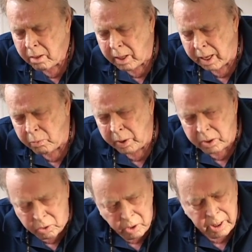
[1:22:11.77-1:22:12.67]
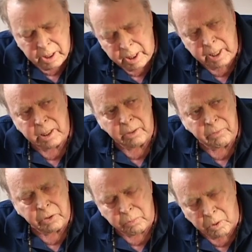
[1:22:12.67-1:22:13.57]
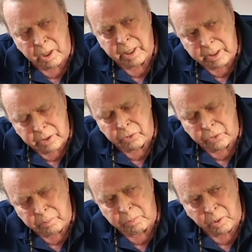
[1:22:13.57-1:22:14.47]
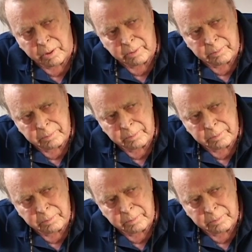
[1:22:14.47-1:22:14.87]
That we could indeed convince Martin that this is important.